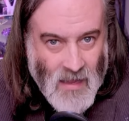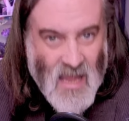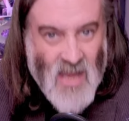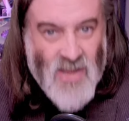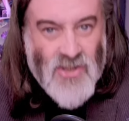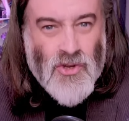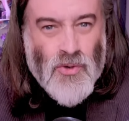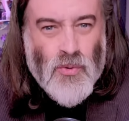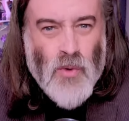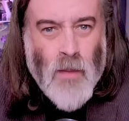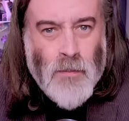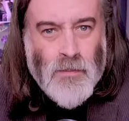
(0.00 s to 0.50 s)

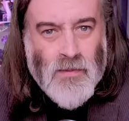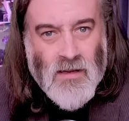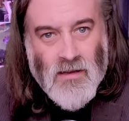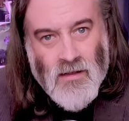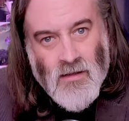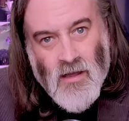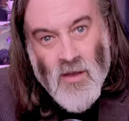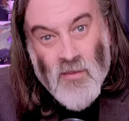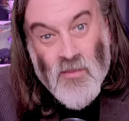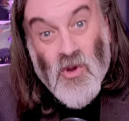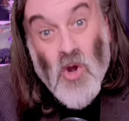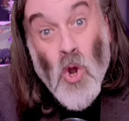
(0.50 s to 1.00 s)
Interrupted,
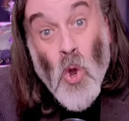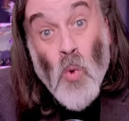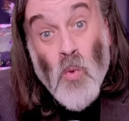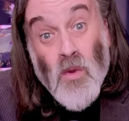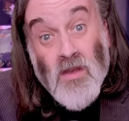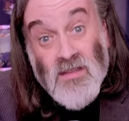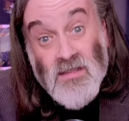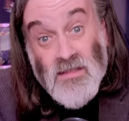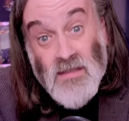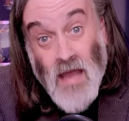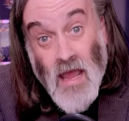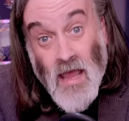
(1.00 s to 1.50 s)
but
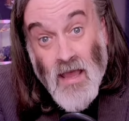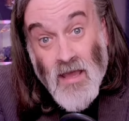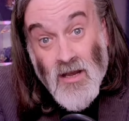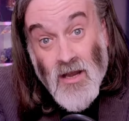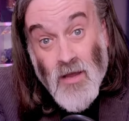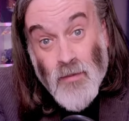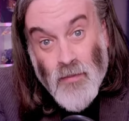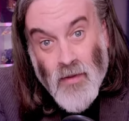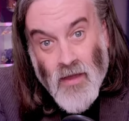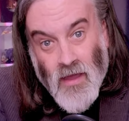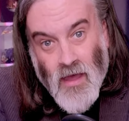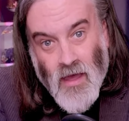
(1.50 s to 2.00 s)
always taken
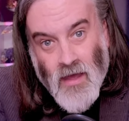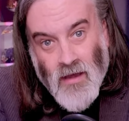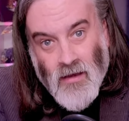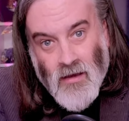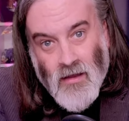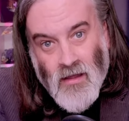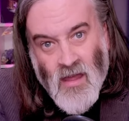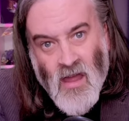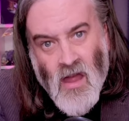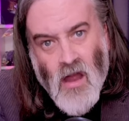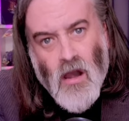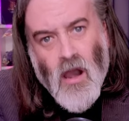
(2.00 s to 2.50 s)
up
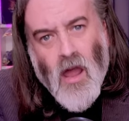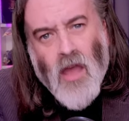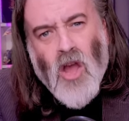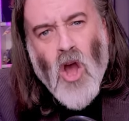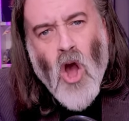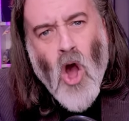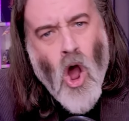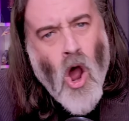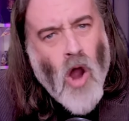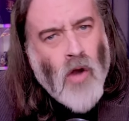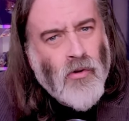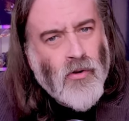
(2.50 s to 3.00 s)
again, like
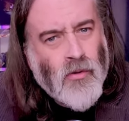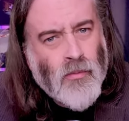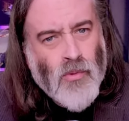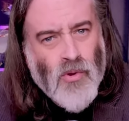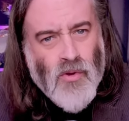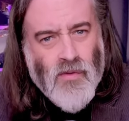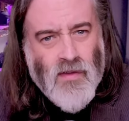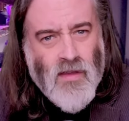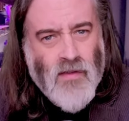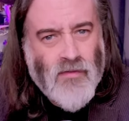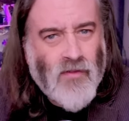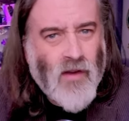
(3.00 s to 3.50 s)
a horror
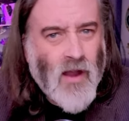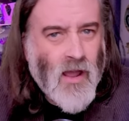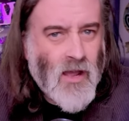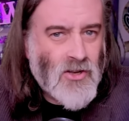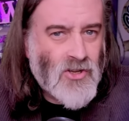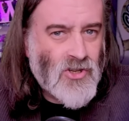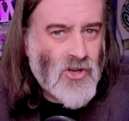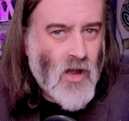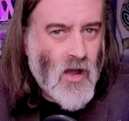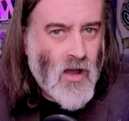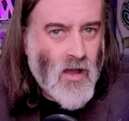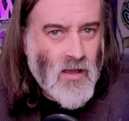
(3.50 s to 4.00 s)
movie
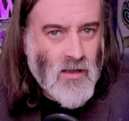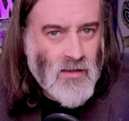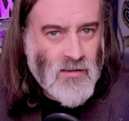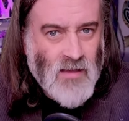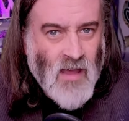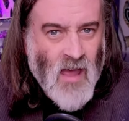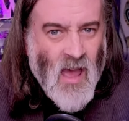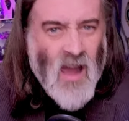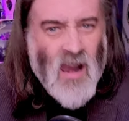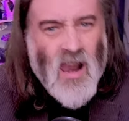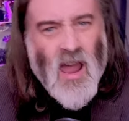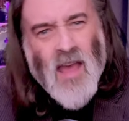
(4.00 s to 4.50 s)
franchise.
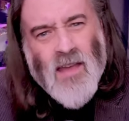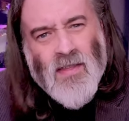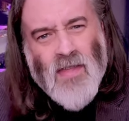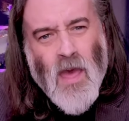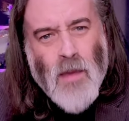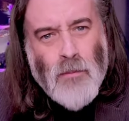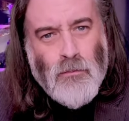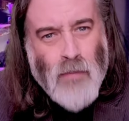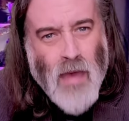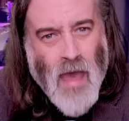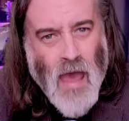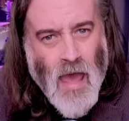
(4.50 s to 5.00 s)
Like
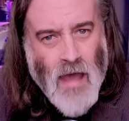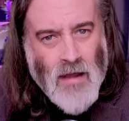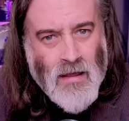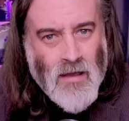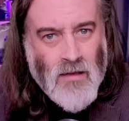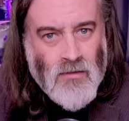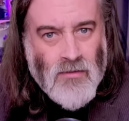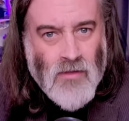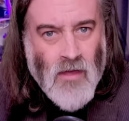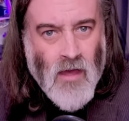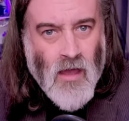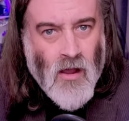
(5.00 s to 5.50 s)
that man
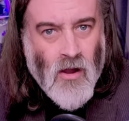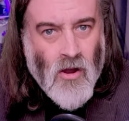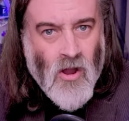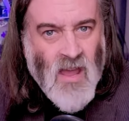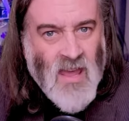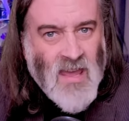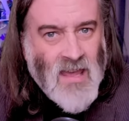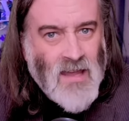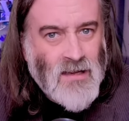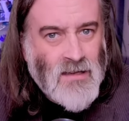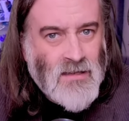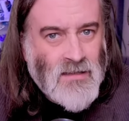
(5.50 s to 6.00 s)
out there,
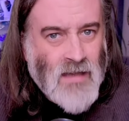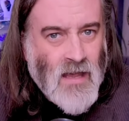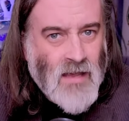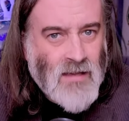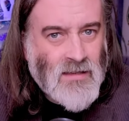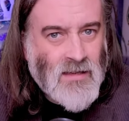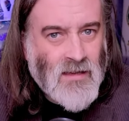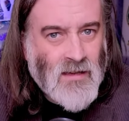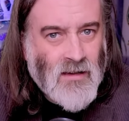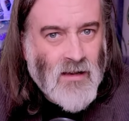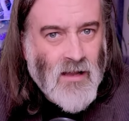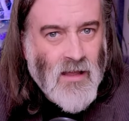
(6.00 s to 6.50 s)

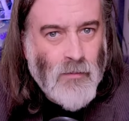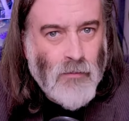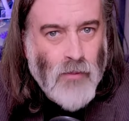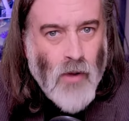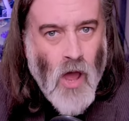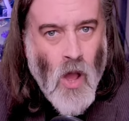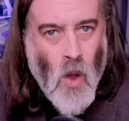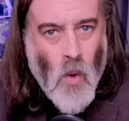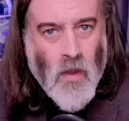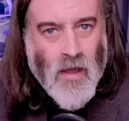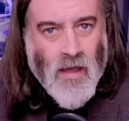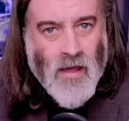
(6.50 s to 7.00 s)
incessantly
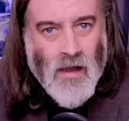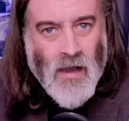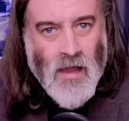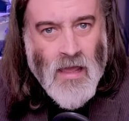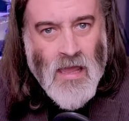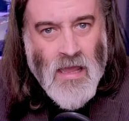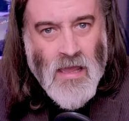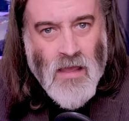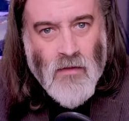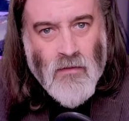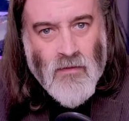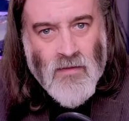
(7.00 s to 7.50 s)
blowing
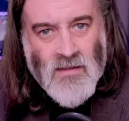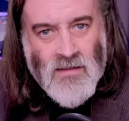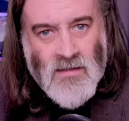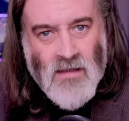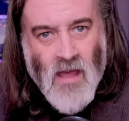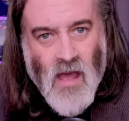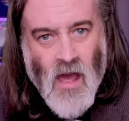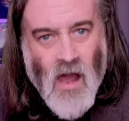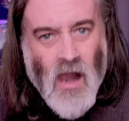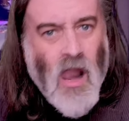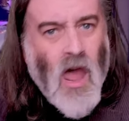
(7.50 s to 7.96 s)
leaves.